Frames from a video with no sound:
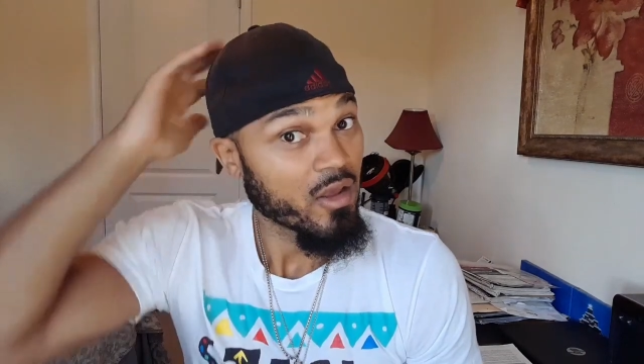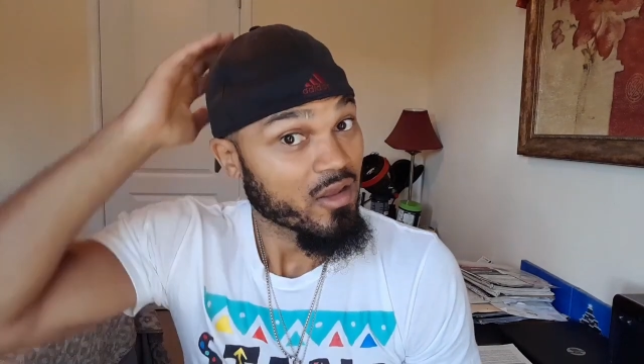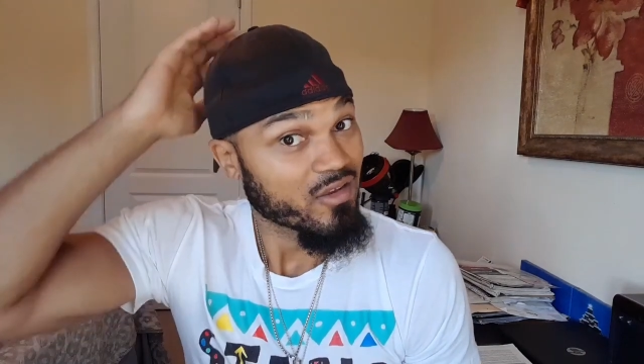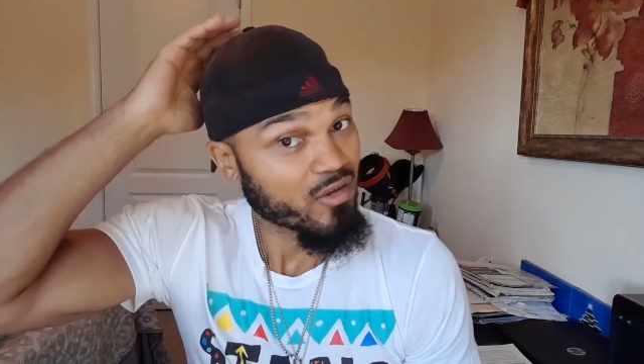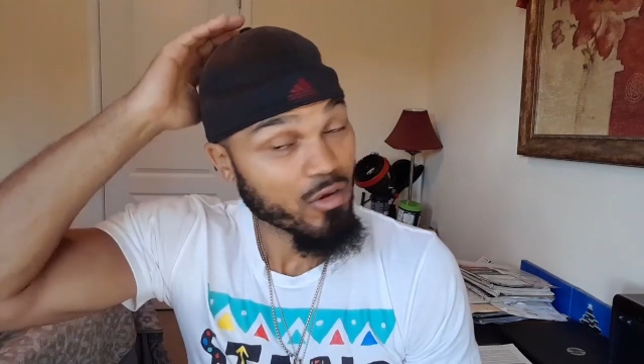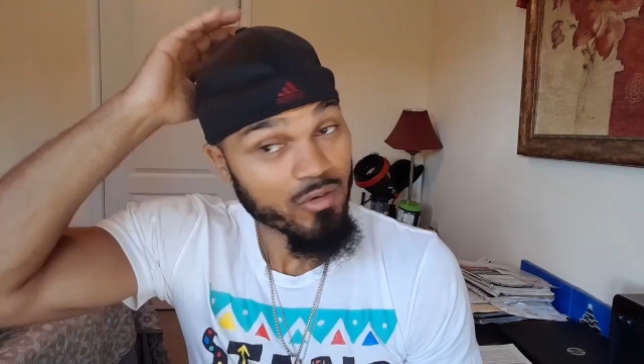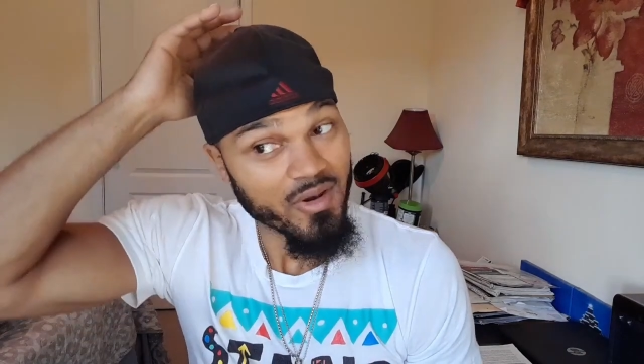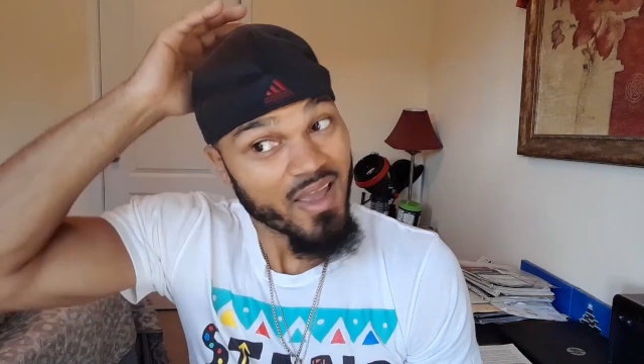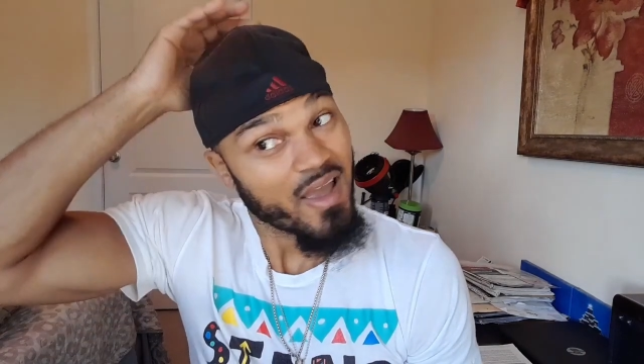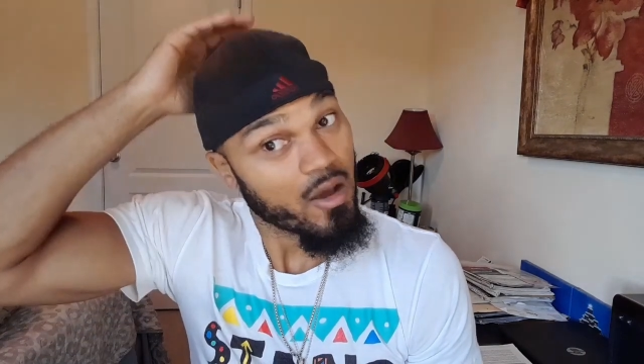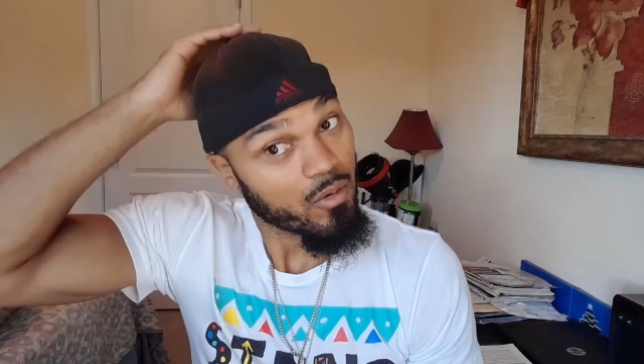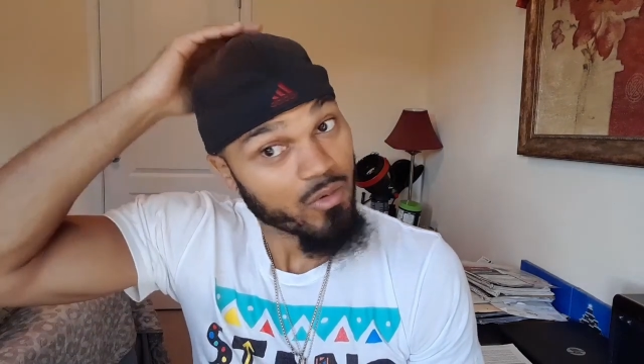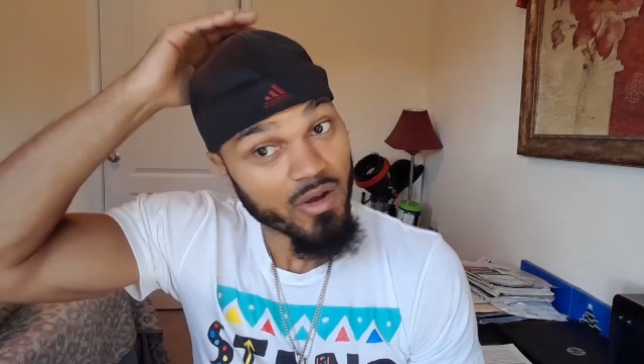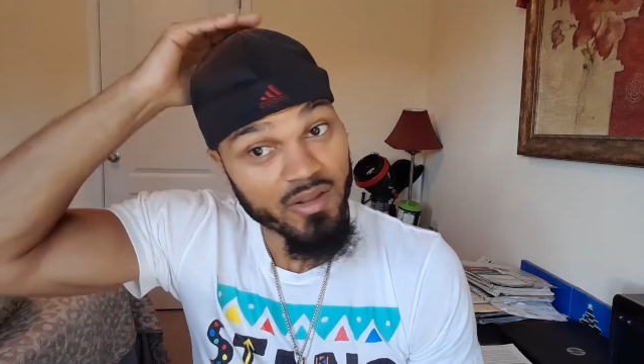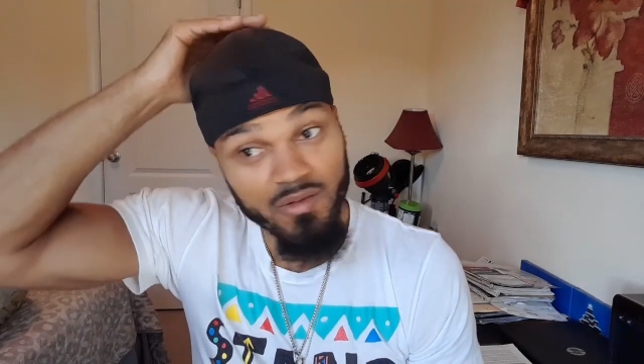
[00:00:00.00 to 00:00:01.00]
So now
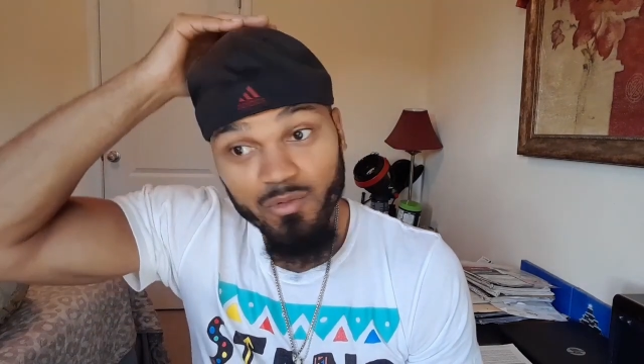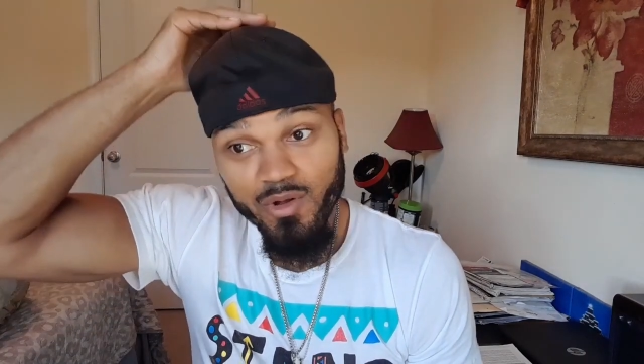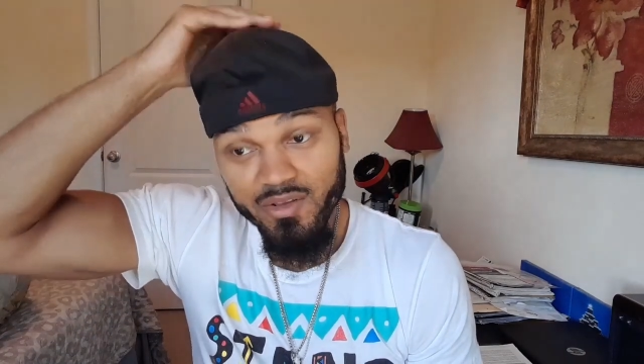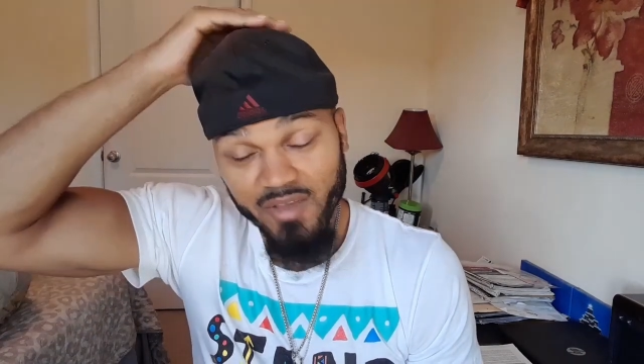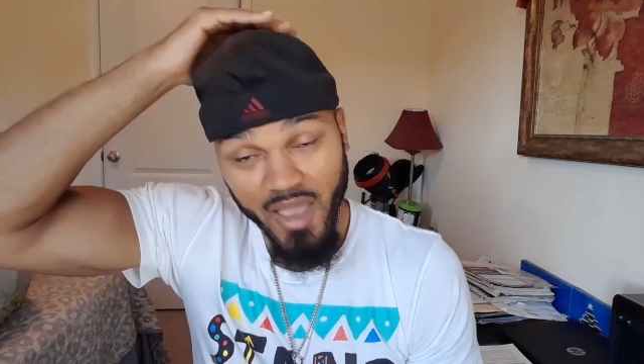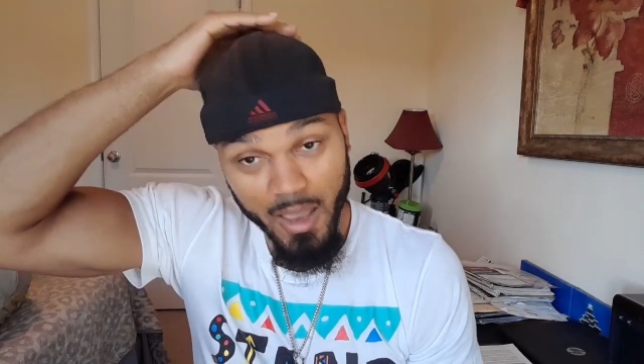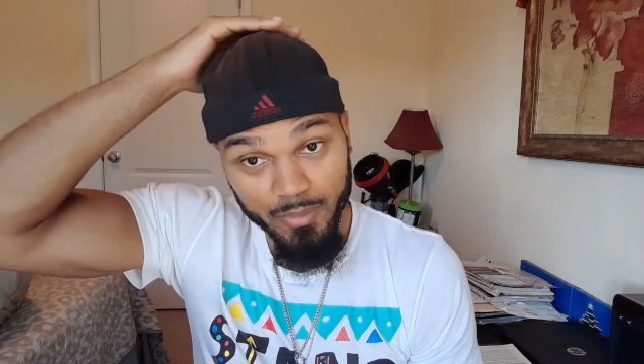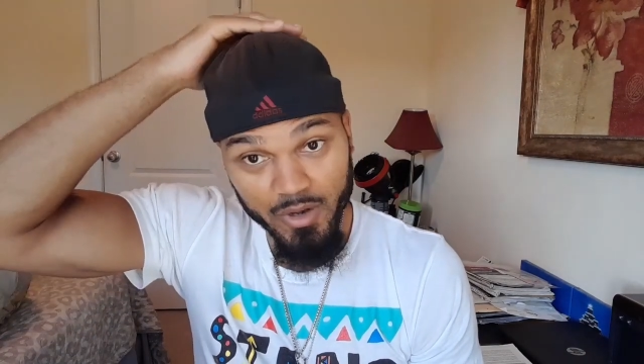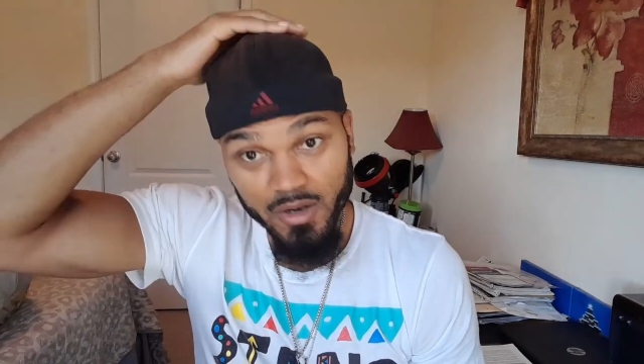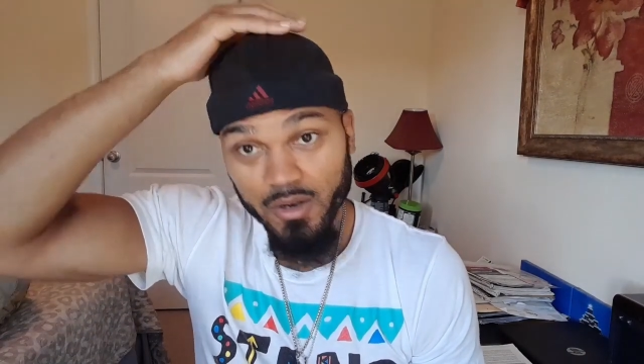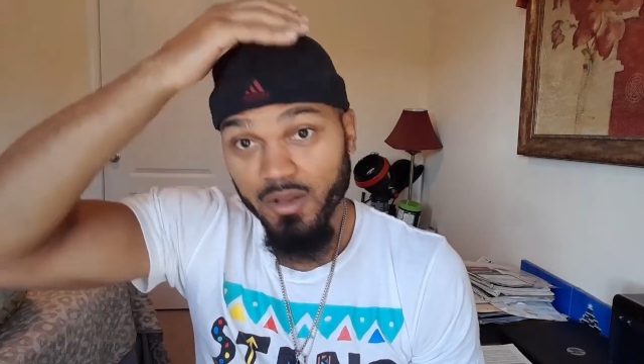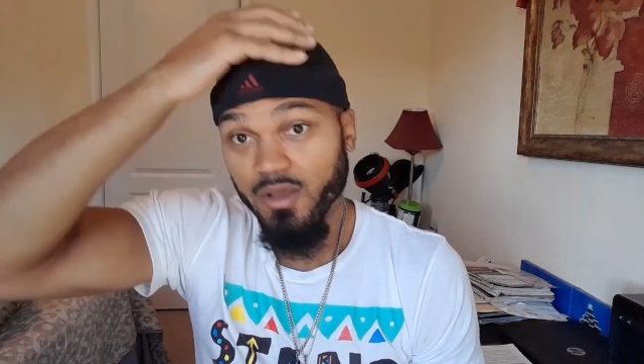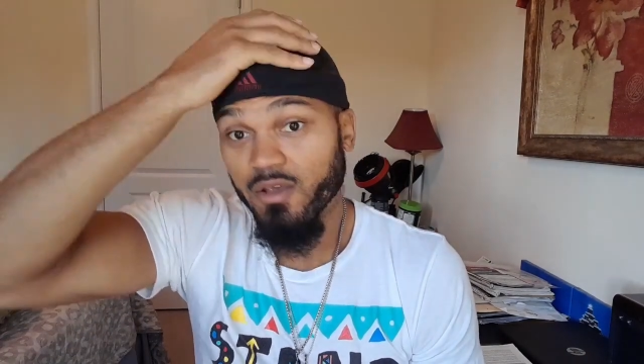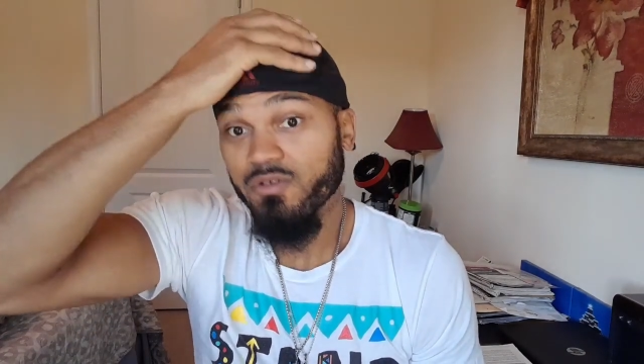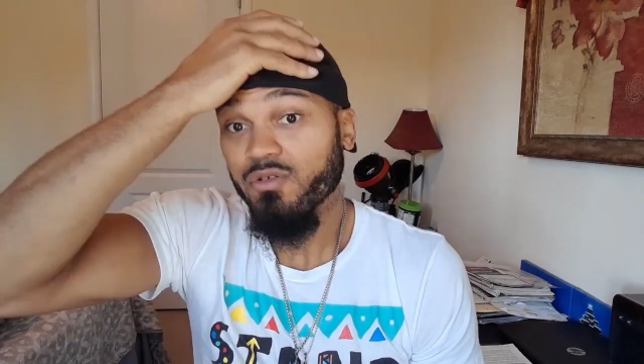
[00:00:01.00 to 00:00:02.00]
what's happening
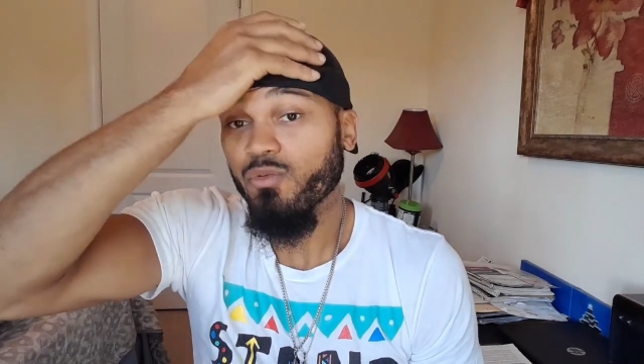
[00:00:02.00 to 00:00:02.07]
is,